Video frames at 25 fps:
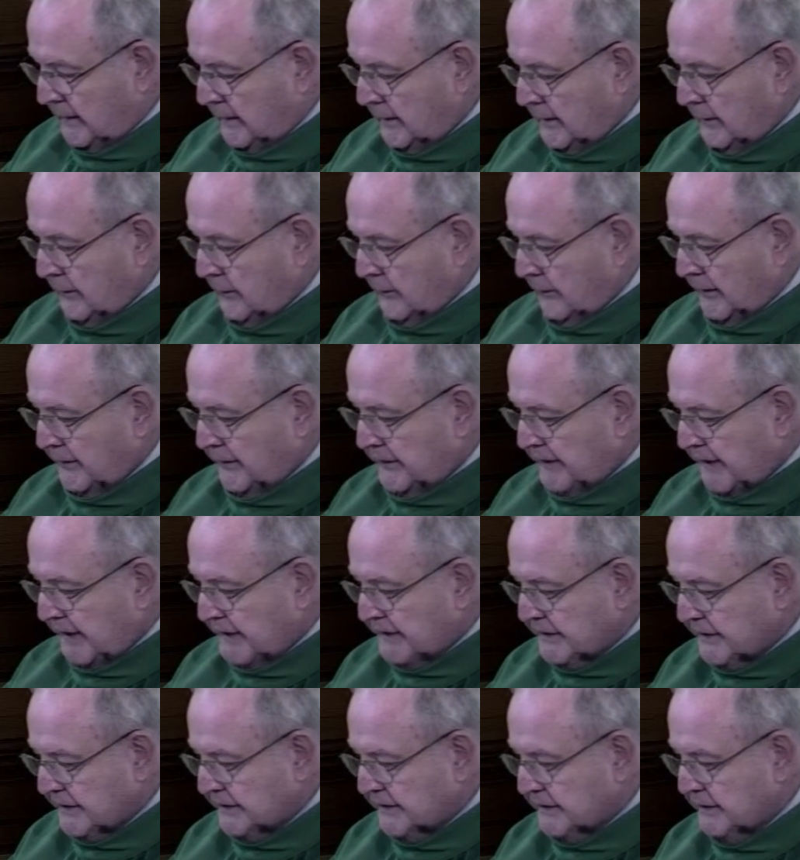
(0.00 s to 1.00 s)
When
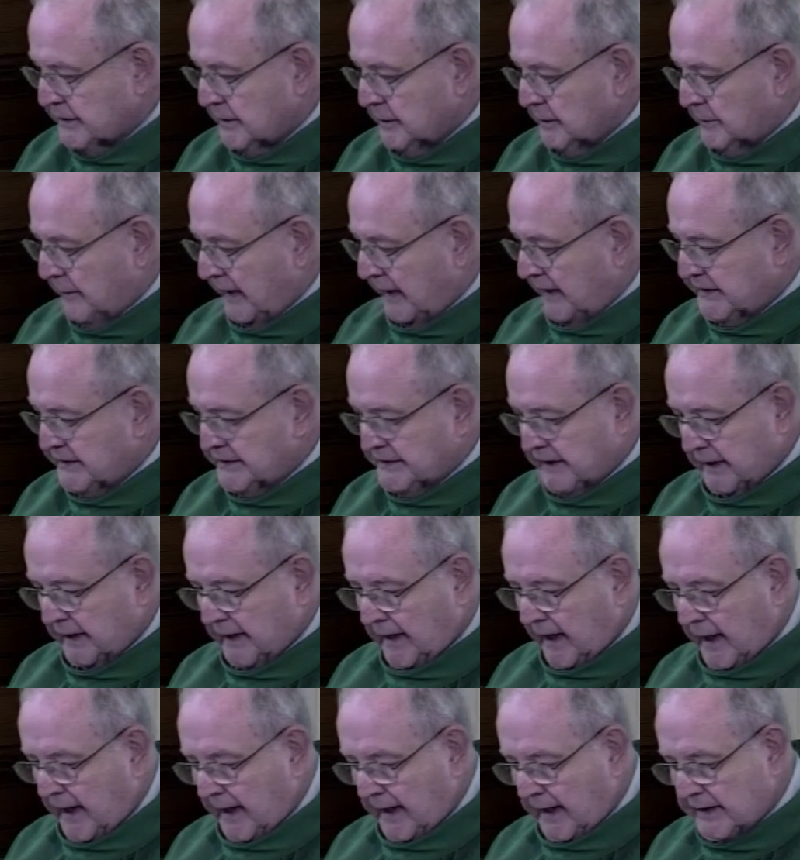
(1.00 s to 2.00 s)
Jesus meets
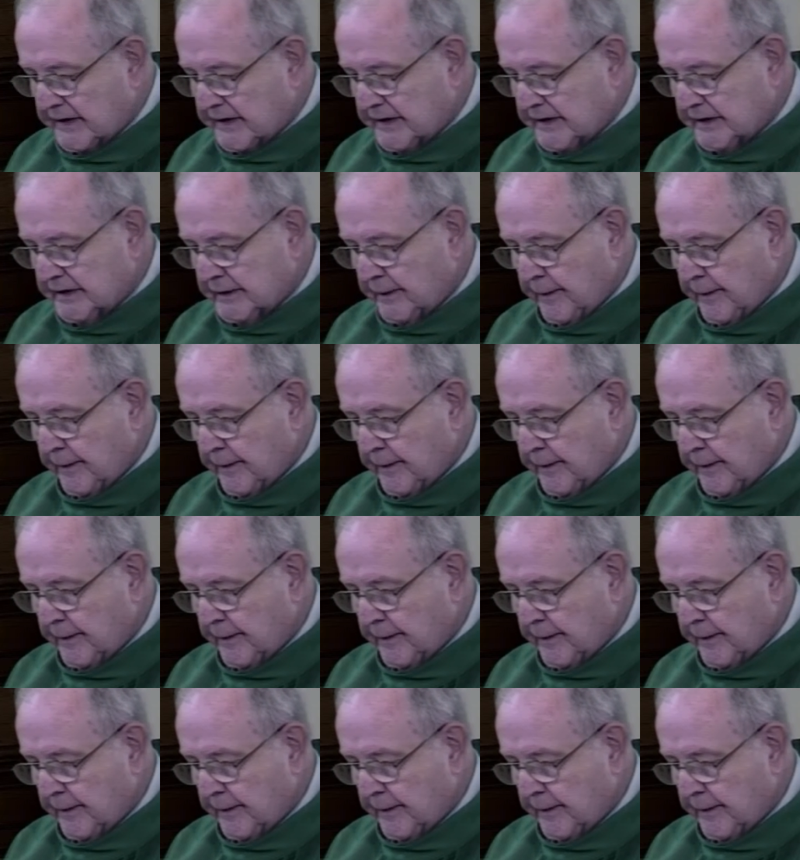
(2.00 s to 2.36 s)
Zacchaeus,